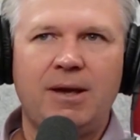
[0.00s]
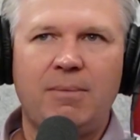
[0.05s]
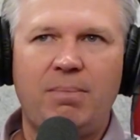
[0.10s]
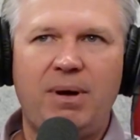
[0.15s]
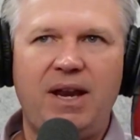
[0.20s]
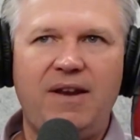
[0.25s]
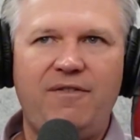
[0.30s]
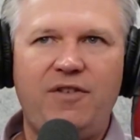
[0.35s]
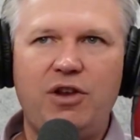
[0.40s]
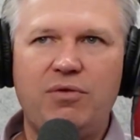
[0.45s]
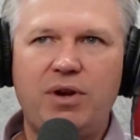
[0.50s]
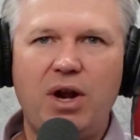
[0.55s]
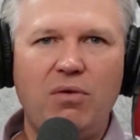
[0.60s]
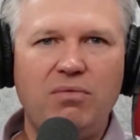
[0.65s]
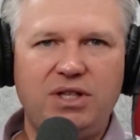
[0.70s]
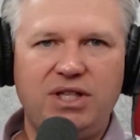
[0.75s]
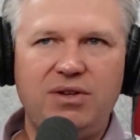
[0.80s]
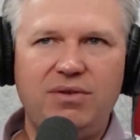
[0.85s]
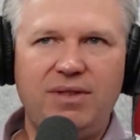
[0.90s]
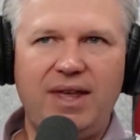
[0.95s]
But if you
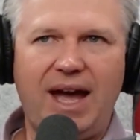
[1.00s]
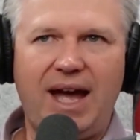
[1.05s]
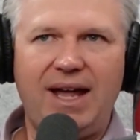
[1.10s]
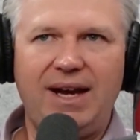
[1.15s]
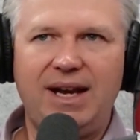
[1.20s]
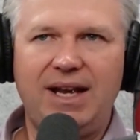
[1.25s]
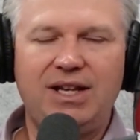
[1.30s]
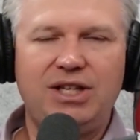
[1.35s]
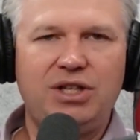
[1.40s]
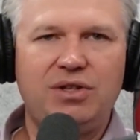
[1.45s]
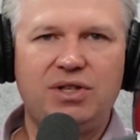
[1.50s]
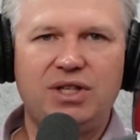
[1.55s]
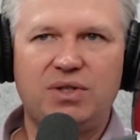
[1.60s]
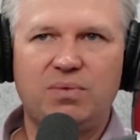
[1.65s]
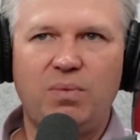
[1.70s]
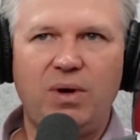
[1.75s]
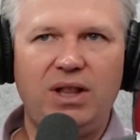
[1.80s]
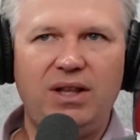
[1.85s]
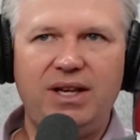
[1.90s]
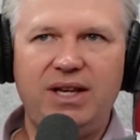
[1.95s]
don't do that and you just
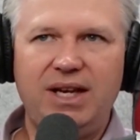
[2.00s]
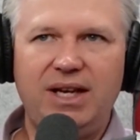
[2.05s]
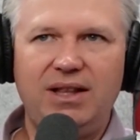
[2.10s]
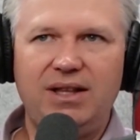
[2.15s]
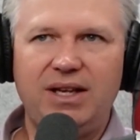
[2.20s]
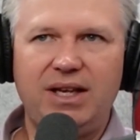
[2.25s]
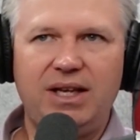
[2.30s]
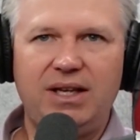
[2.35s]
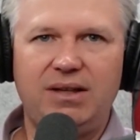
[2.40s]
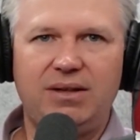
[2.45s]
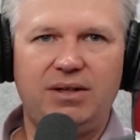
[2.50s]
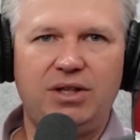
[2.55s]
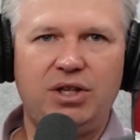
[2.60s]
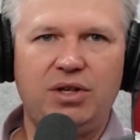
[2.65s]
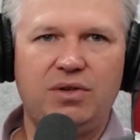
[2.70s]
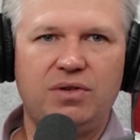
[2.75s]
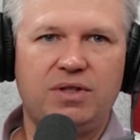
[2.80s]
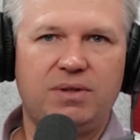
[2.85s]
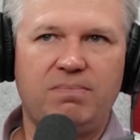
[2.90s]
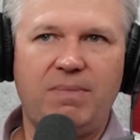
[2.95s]
willy-nilly
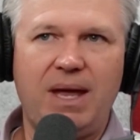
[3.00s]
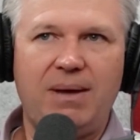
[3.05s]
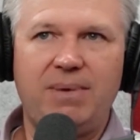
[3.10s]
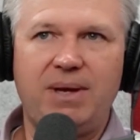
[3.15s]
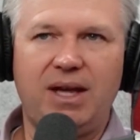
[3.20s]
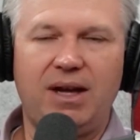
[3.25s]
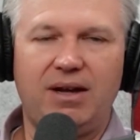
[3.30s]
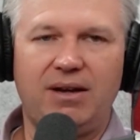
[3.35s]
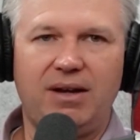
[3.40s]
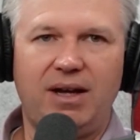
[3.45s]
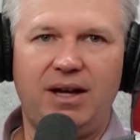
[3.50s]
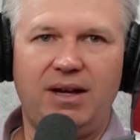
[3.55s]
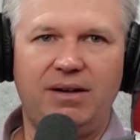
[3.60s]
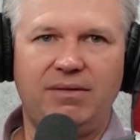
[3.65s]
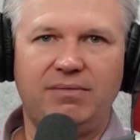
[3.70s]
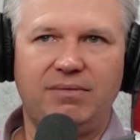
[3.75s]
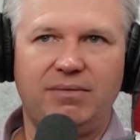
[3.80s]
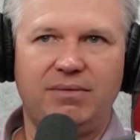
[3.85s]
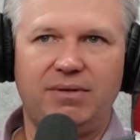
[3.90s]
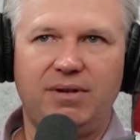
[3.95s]
use maybe a
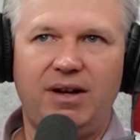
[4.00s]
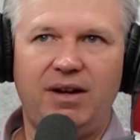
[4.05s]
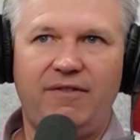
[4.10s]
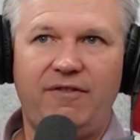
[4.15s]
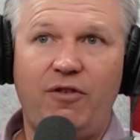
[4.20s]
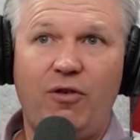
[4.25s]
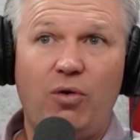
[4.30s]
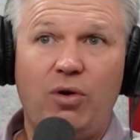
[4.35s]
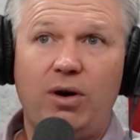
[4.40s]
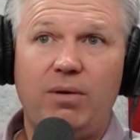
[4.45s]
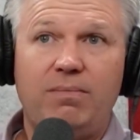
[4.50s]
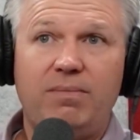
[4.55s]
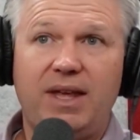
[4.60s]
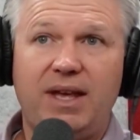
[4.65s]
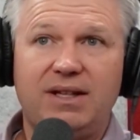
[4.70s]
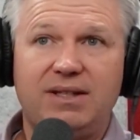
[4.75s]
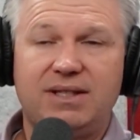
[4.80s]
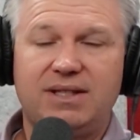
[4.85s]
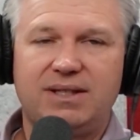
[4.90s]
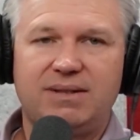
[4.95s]
form
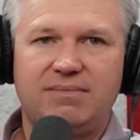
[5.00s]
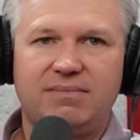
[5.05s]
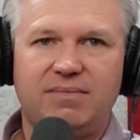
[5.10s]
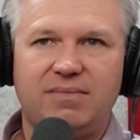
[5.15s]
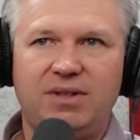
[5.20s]
that's,